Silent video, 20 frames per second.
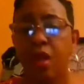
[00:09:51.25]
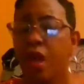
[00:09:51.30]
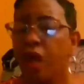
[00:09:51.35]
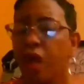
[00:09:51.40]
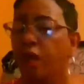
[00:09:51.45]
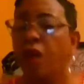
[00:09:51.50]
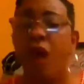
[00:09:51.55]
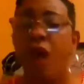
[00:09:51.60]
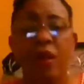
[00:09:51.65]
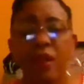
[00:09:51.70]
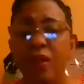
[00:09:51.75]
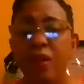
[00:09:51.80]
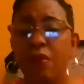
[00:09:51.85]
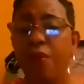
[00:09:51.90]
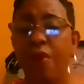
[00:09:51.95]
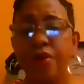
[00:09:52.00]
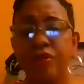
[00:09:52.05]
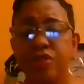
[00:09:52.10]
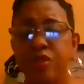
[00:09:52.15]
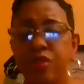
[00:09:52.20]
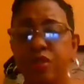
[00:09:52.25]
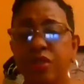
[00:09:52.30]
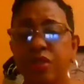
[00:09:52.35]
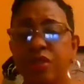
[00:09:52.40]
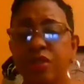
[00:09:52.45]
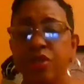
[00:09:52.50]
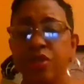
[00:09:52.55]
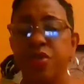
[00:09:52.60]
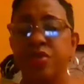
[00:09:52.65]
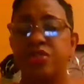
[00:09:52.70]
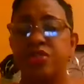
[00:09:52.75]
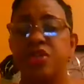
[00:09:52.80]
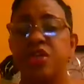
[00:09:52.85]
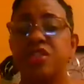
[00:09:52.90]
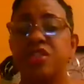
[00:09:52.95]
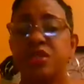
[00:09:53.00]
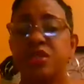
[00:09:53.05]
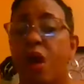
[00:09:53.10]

And all he wants you to do is just